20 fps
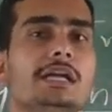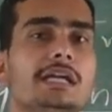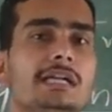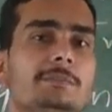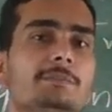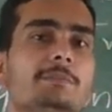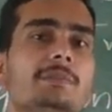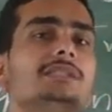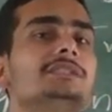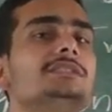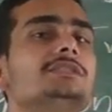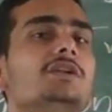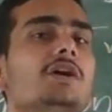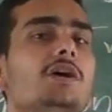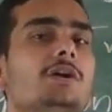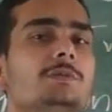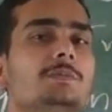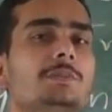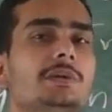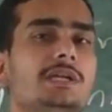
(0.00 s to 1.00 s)
It must
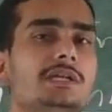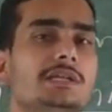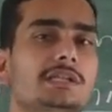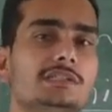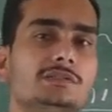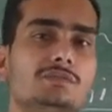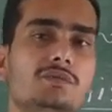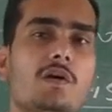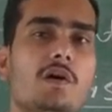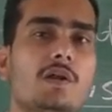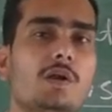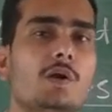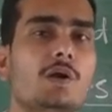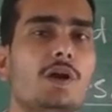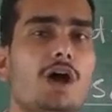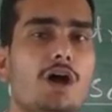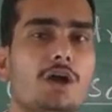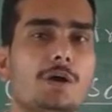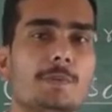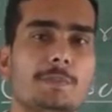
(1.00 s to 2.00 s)
not be
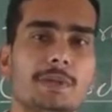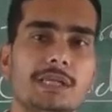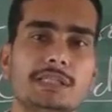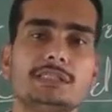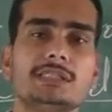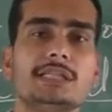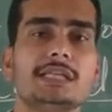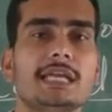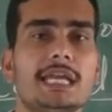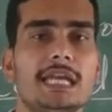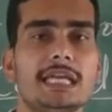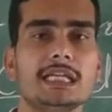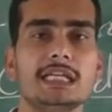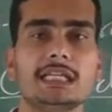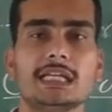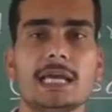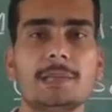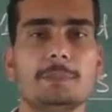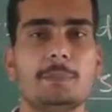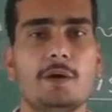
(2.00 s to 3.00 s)
disfollowed or breaching
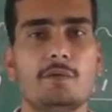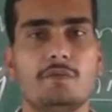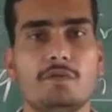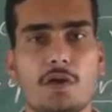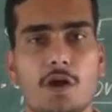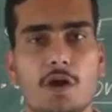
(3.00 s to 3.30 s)
any type of